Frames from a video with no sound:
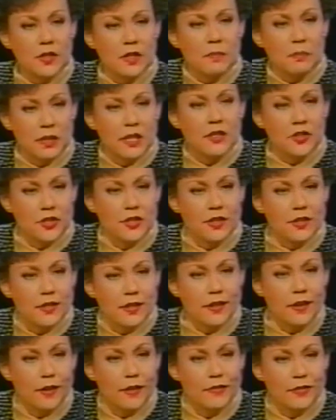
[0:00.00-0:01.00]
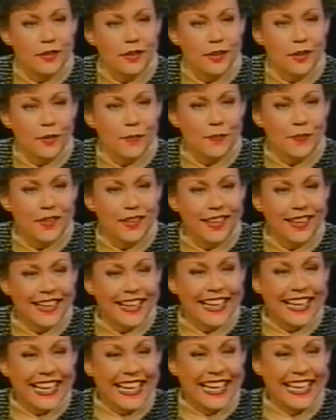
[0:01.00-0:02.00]
sort of pinch yourself. You know? I
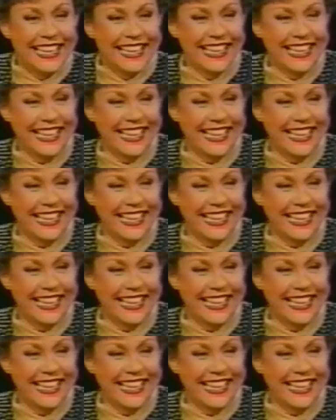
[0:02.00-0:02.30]
definitely do.